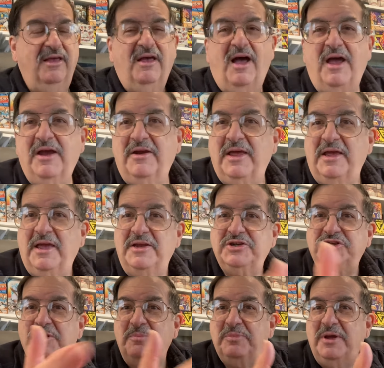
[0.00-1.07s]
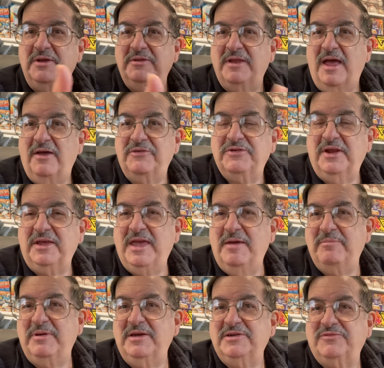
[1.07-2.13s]
I hear they get shipped in now, so they can't
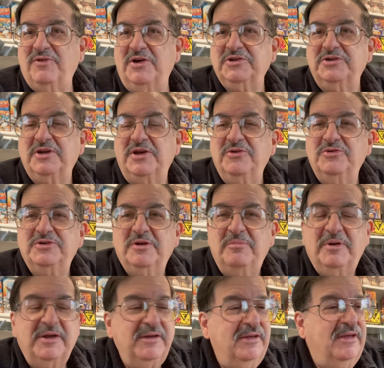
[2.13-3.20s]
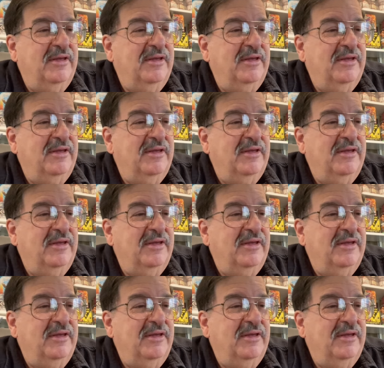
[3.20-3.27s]
be as fresh as they used to be.